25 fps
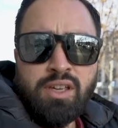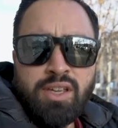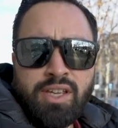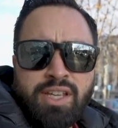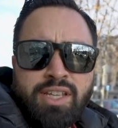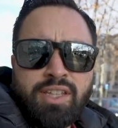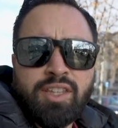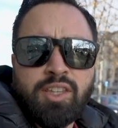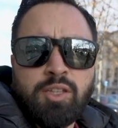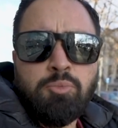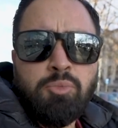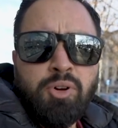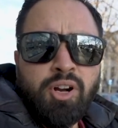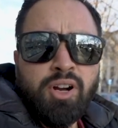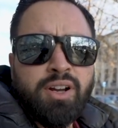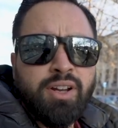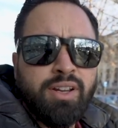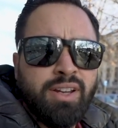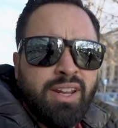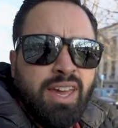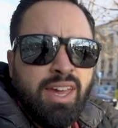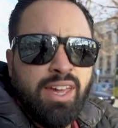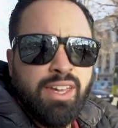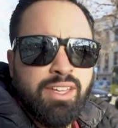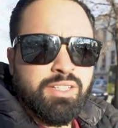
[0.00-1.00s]
Itamar
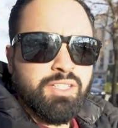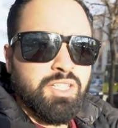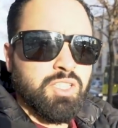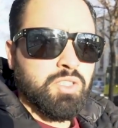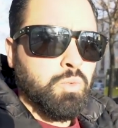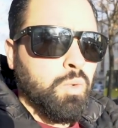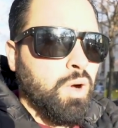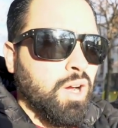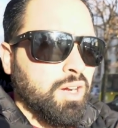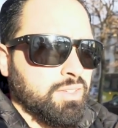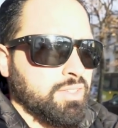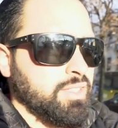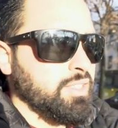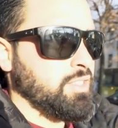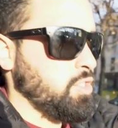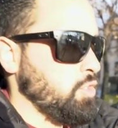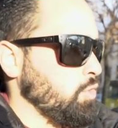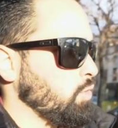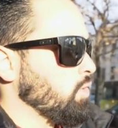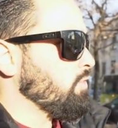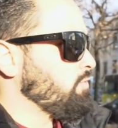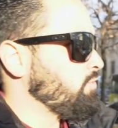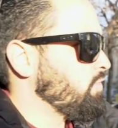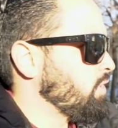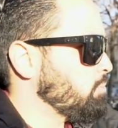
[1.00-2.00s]
and Hen just walked
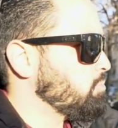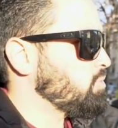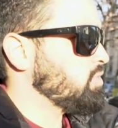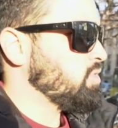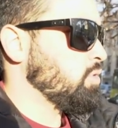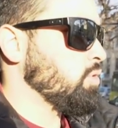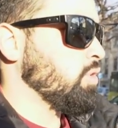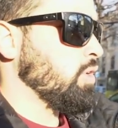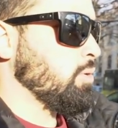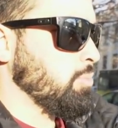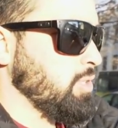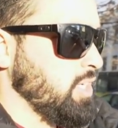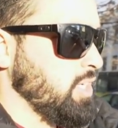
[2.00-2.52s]
into a VIP store,